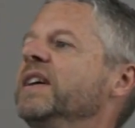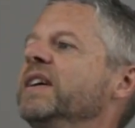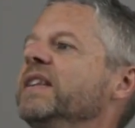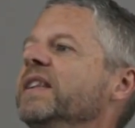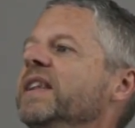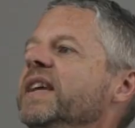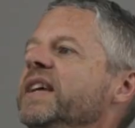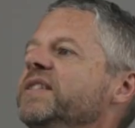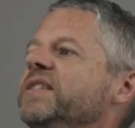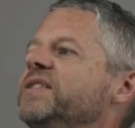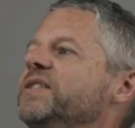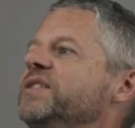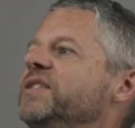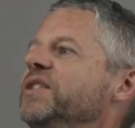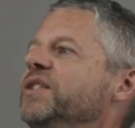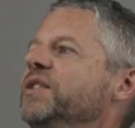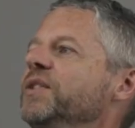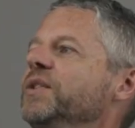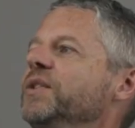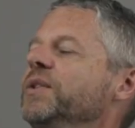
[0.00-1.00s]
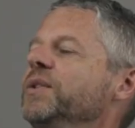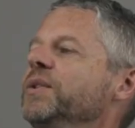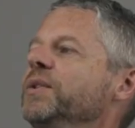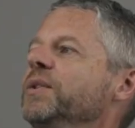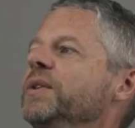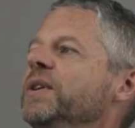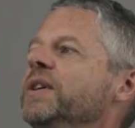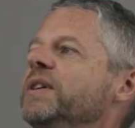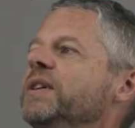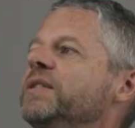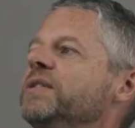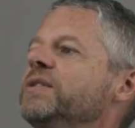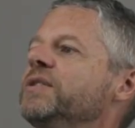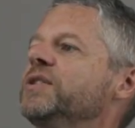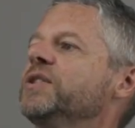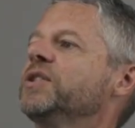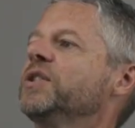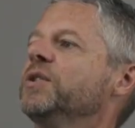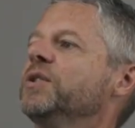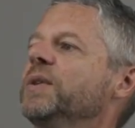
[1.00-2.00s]
let's do
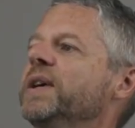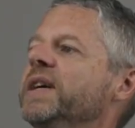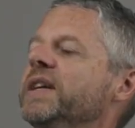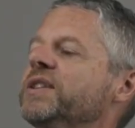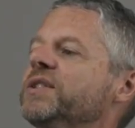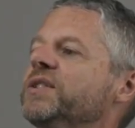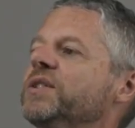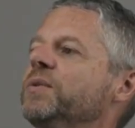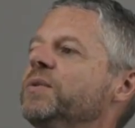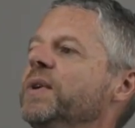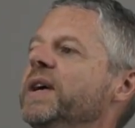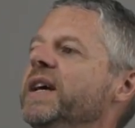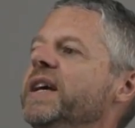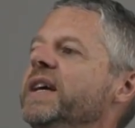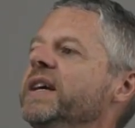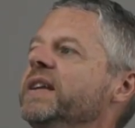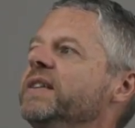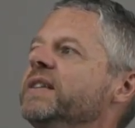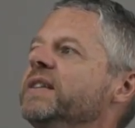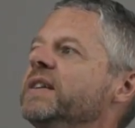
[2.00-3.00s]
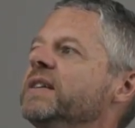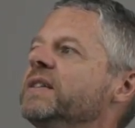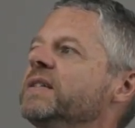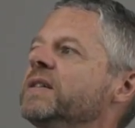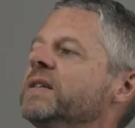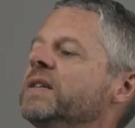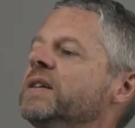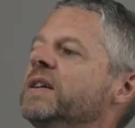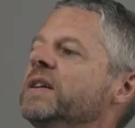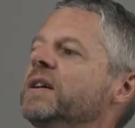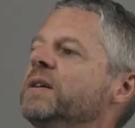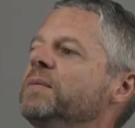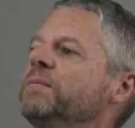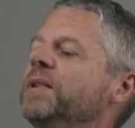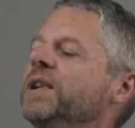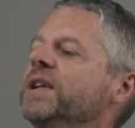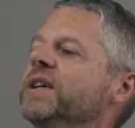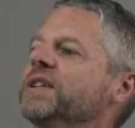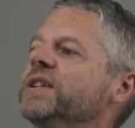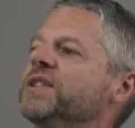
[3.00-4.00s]
2x squared
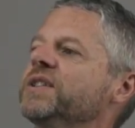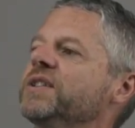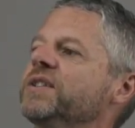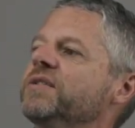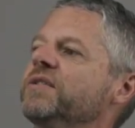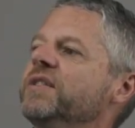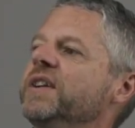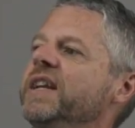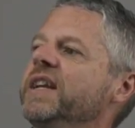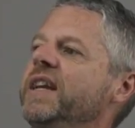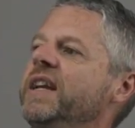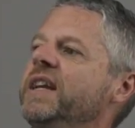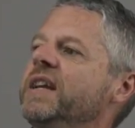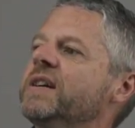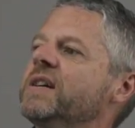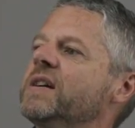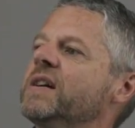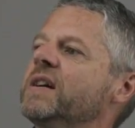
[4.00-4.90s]
plus 3